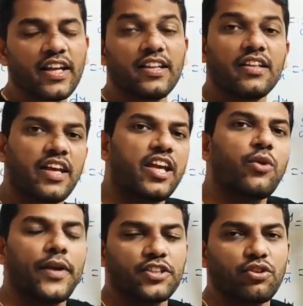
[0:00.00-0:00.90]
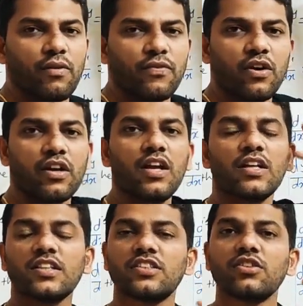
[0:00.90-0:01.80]
in the equation of curve.
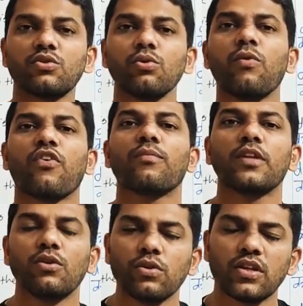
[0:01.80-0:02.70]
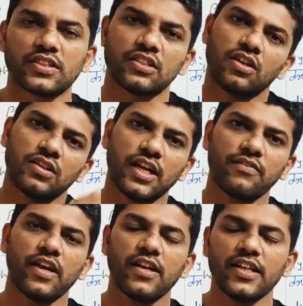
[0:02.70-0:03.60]
This is the rule from the locus. that
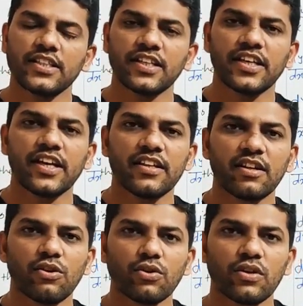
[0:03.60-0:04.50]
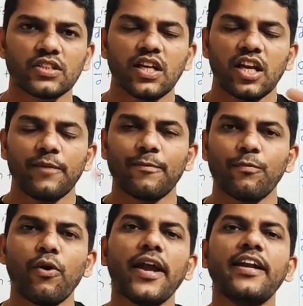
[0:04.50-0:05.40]
we already studied in the locus. If a
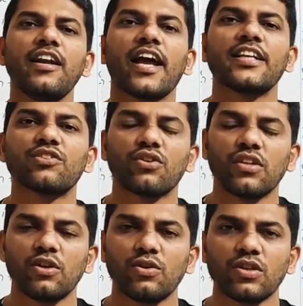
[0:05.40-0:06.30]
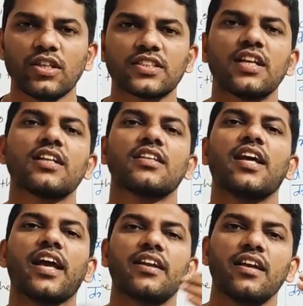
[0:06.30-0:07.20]
point lies on the locus,
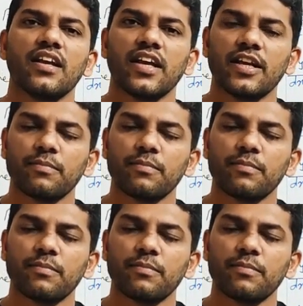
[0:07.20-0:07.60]
then it